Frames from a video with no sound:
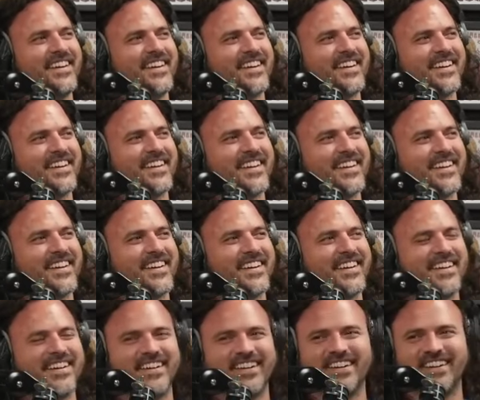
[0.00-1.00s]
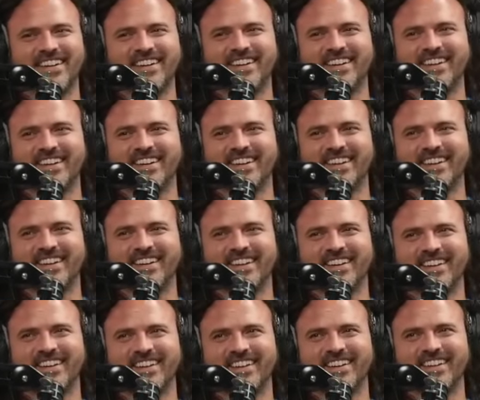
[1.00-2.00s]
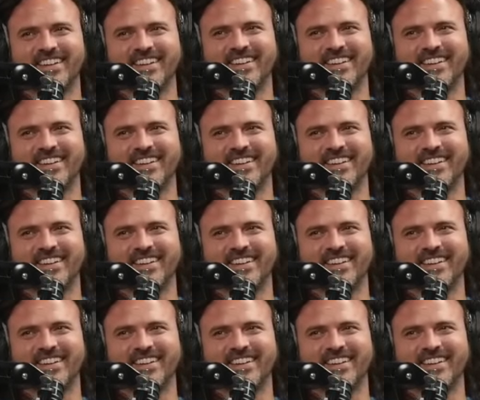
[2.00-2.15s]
(silent)